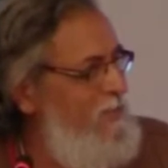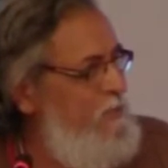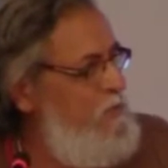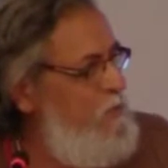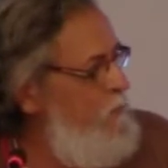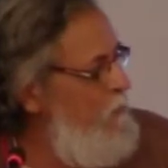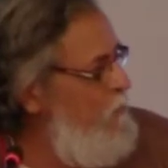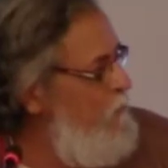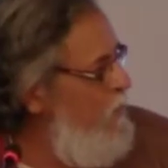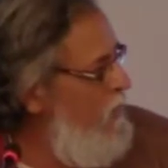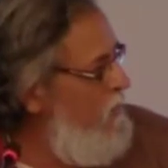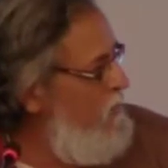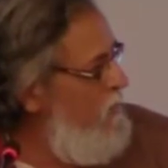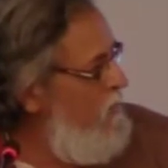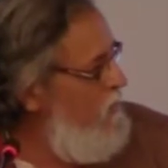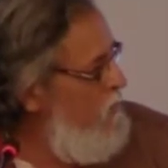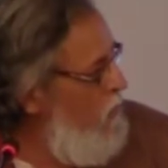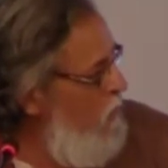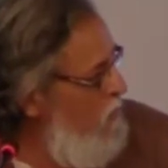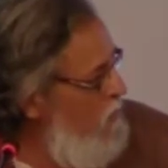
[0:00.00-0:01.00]
So we want a
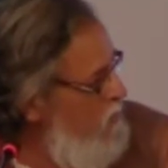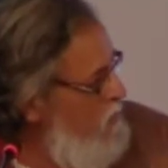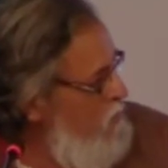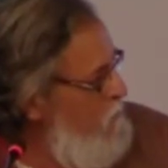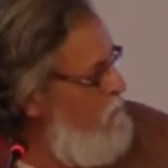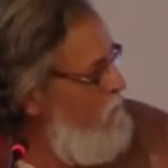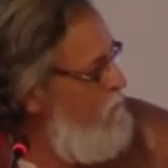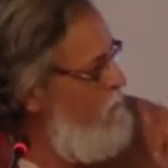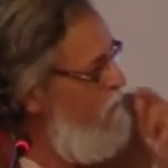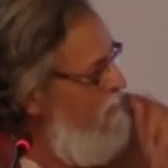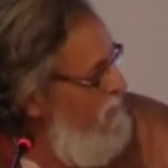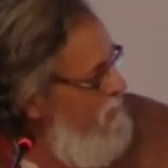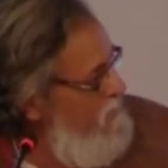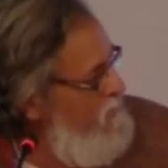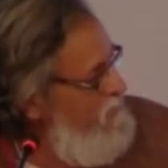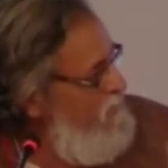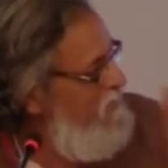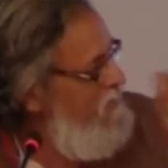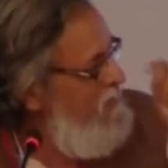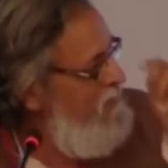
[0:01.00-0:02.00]

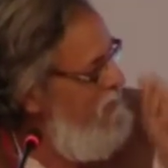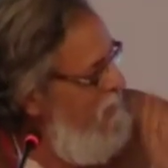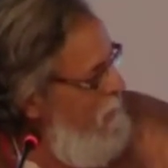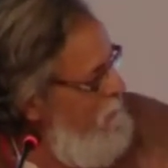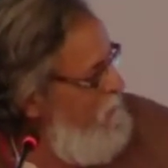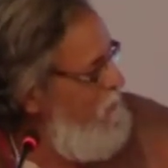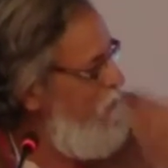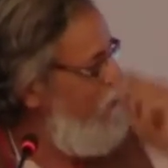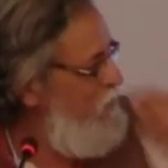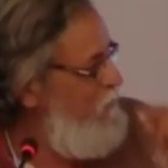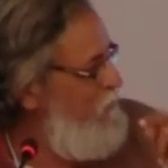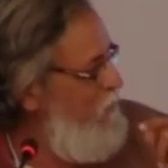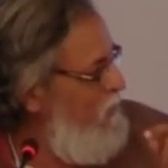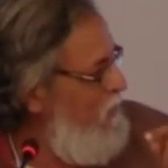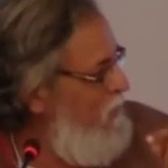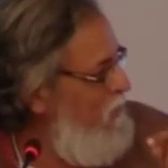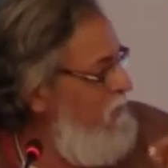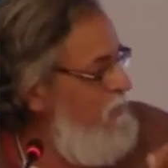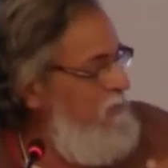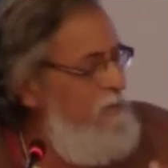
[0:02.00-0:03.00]
knowledge-based rehabilitation
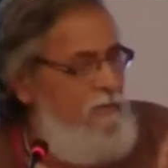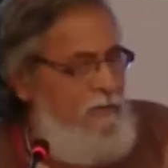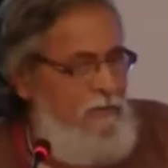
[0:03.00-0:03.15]
model.